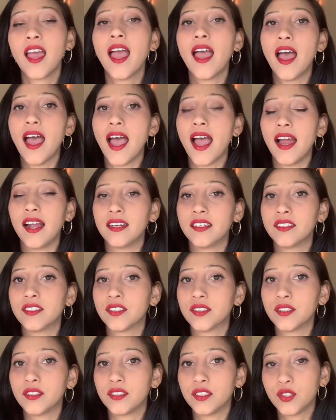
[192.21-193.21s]
and
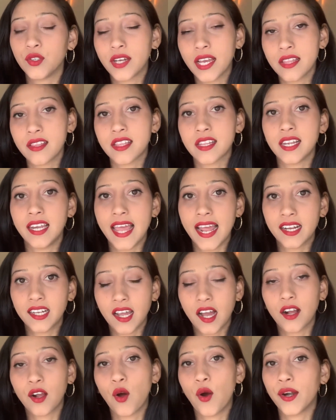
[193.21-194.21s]
you can select
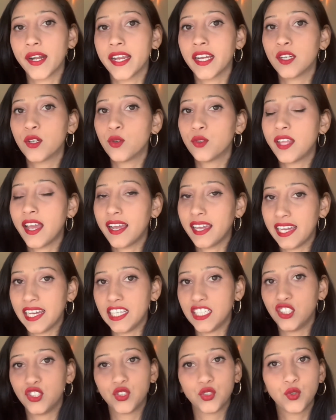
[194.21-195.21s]
according to the
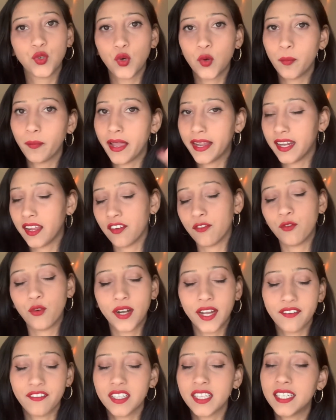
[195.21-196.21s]
age group and
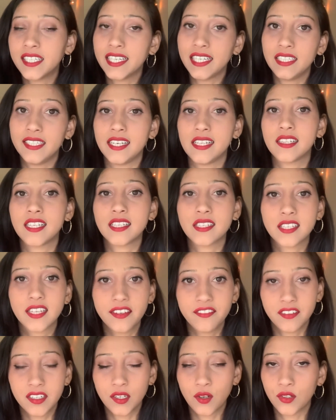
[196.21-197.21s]
whatever the details is
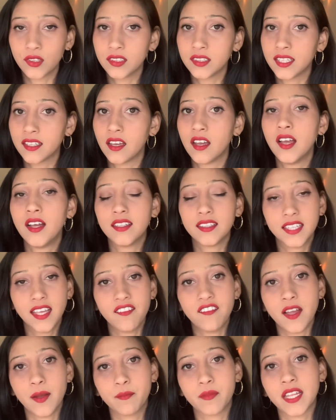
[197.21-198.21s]
given on their
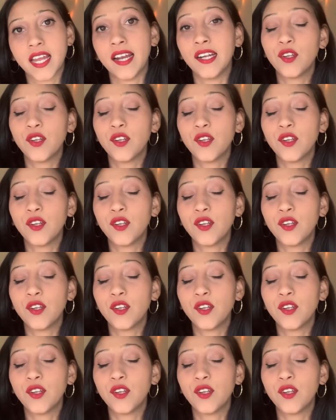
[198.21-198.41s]
website.